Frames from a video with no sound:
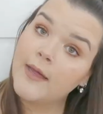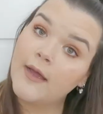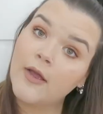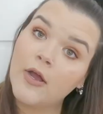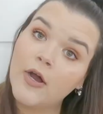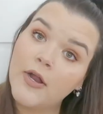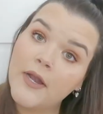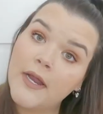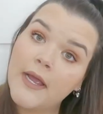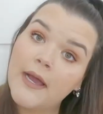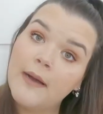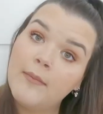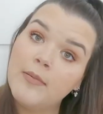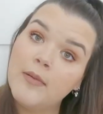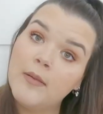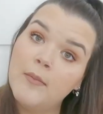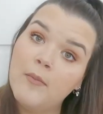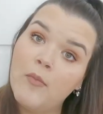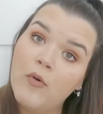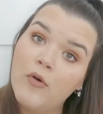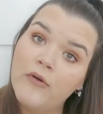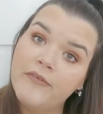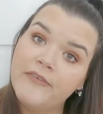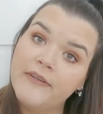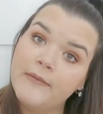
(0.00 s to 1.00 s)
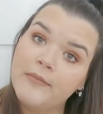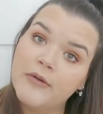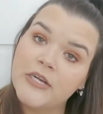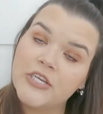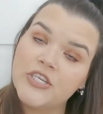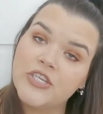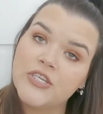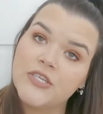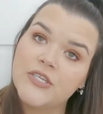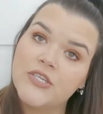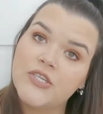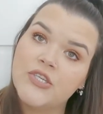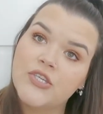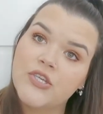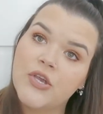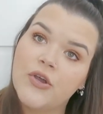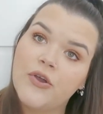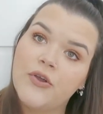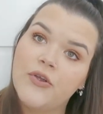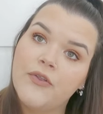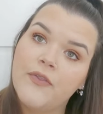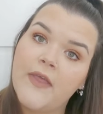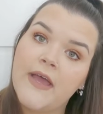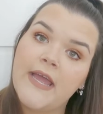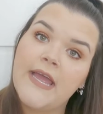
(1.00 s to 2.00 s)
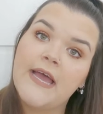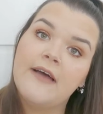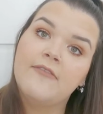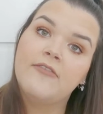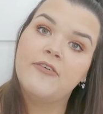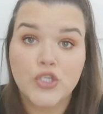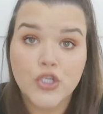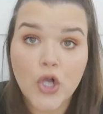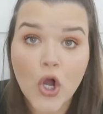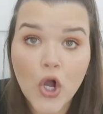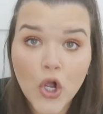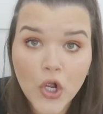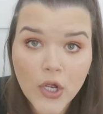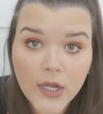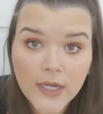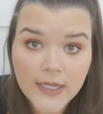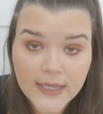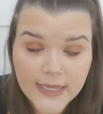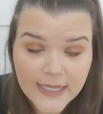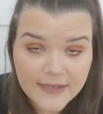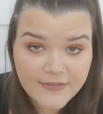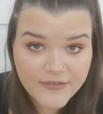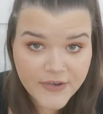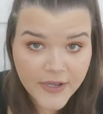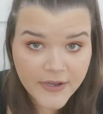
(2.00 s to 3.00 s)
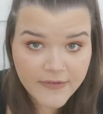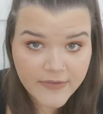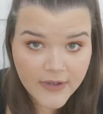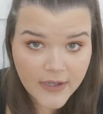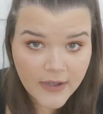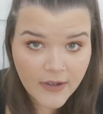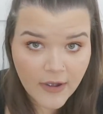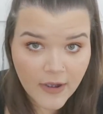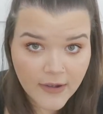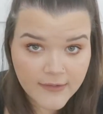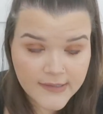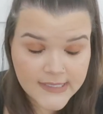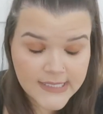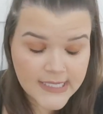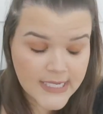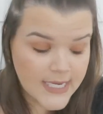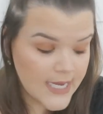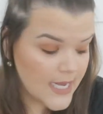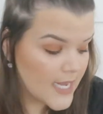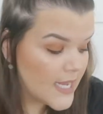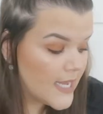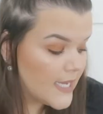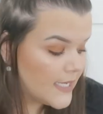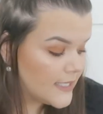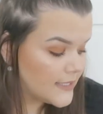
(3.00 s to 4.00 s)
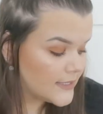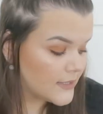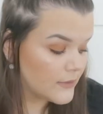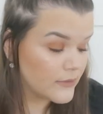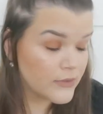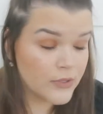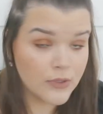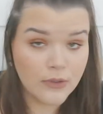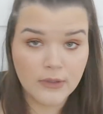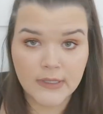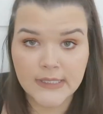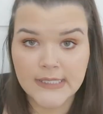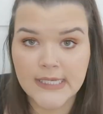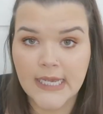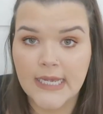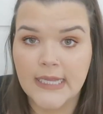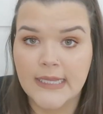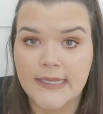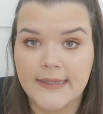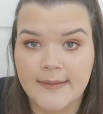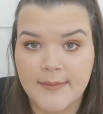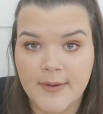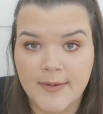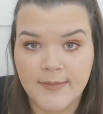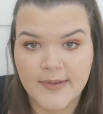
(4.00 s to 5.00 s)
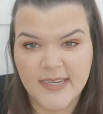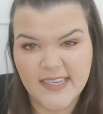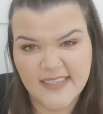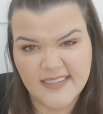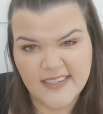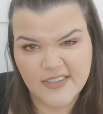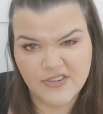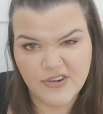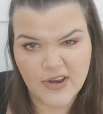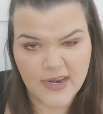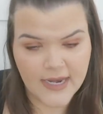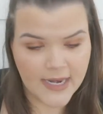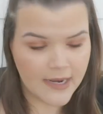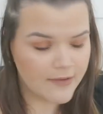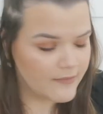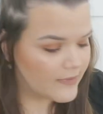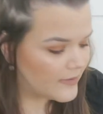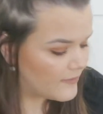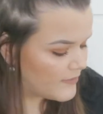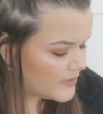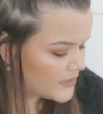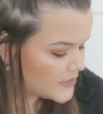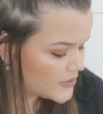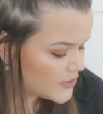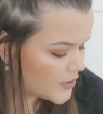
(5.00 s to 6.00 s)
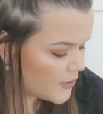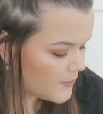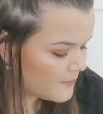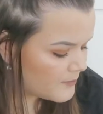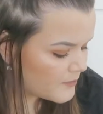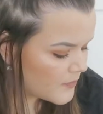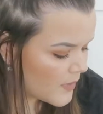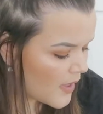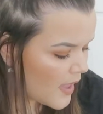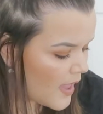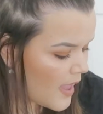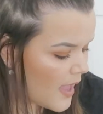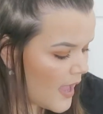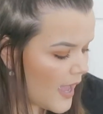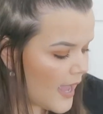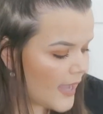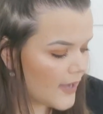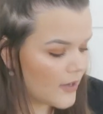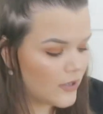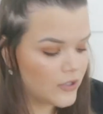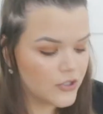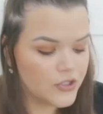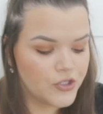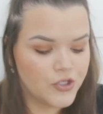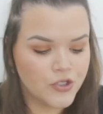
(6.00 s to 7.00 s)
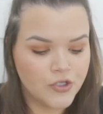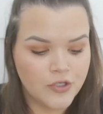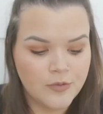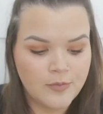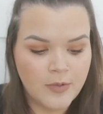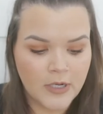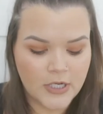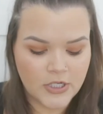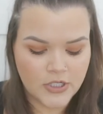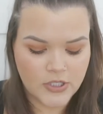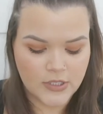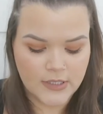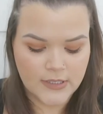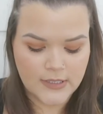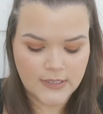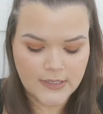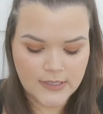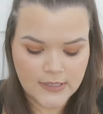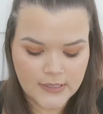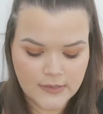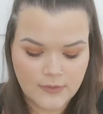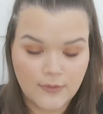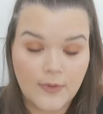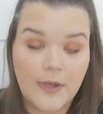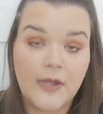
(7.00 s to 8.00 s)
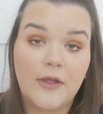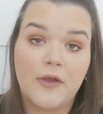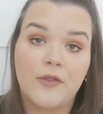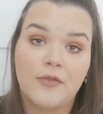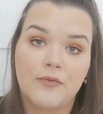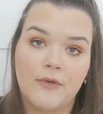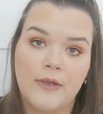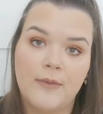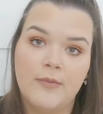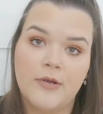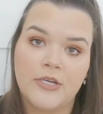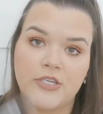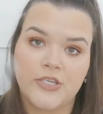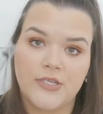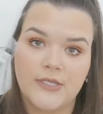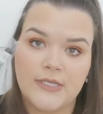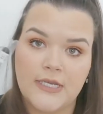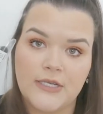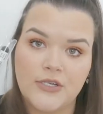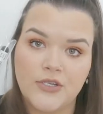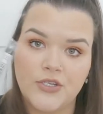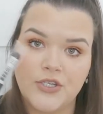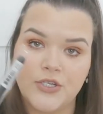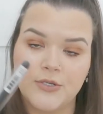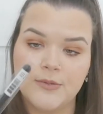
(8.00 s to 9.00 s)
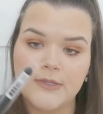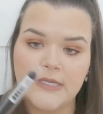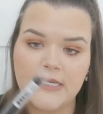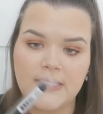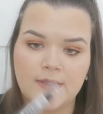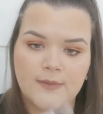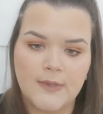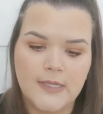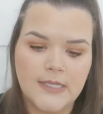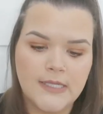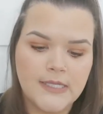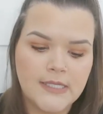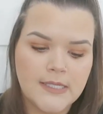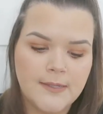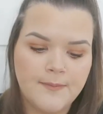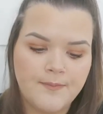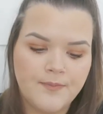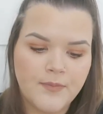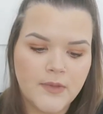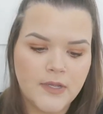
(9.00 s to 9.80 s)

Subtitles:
Got a couple of Morphe brushes, so they have a stock left over, obviously, so it's all on sale at the moment because they're trying to get rid of it. So I got two of these ones.